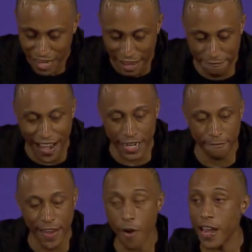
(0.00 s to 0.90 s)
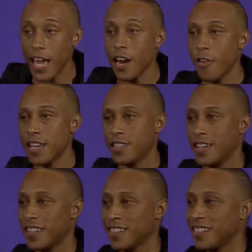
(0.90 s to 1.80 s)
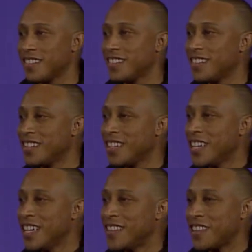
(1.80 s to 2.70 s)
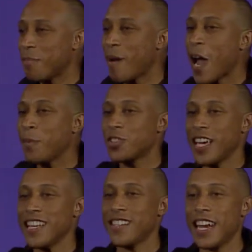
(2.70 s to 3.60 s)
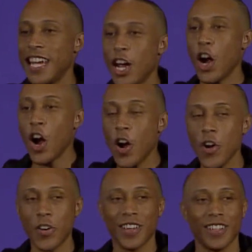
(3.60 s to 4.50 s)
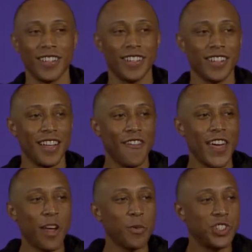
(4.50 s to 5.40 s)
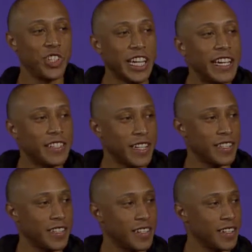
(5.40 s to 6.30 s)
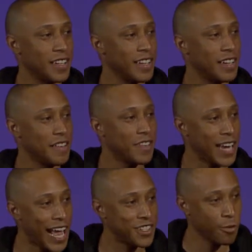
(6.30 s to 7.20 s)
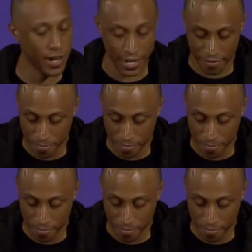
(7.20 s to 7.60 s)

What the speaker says: I find it very interesting that the Bible says that he heard that it was Jesus the Nazarene.